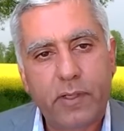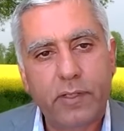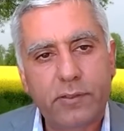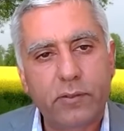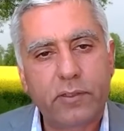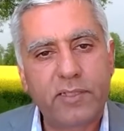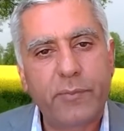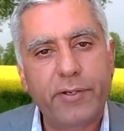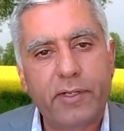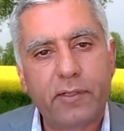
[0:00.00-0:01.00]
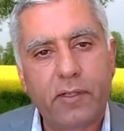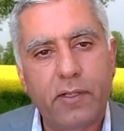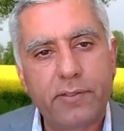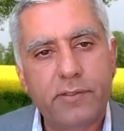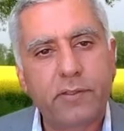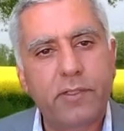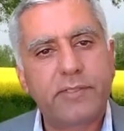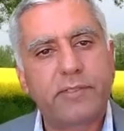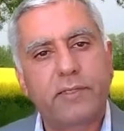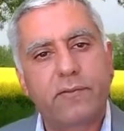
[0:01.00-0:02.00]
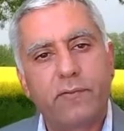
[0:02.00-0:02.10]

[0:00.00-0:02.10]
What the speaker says: consultants, American consultants that